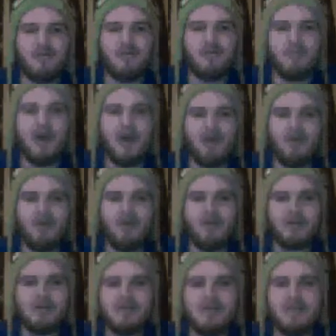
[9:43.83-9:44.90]
So the
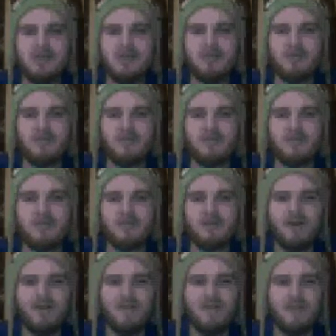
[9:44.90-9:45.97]
battle will continue
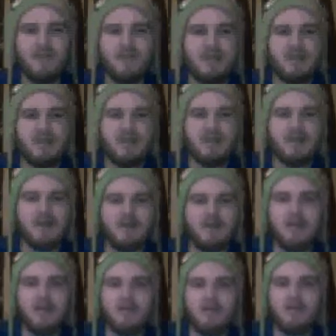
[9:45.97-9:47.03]
between myself and
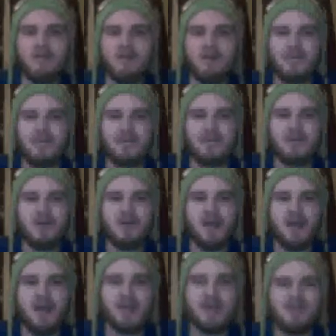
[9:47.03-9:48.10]
MPD. But let me
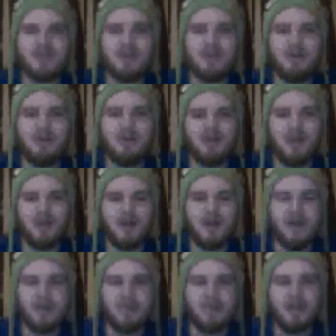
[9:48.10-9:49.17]
just go ahead and show
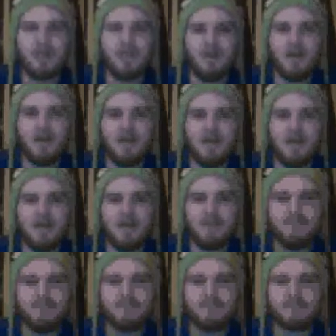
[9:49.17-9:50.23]
you. Okay, now I'm playing Mary
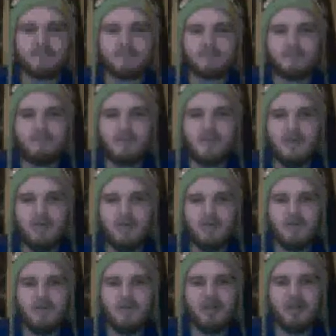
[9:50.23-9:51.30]
D,
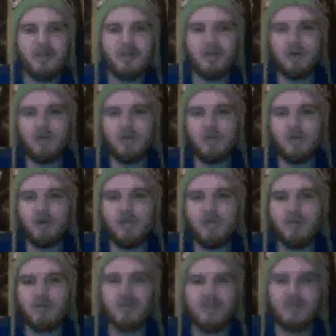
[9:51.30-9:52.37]
who has played the word
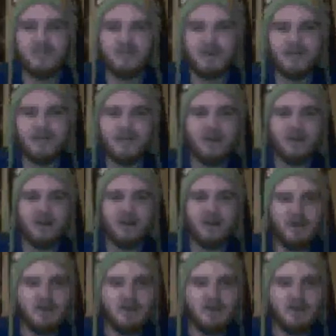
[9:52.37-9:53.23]
quib is my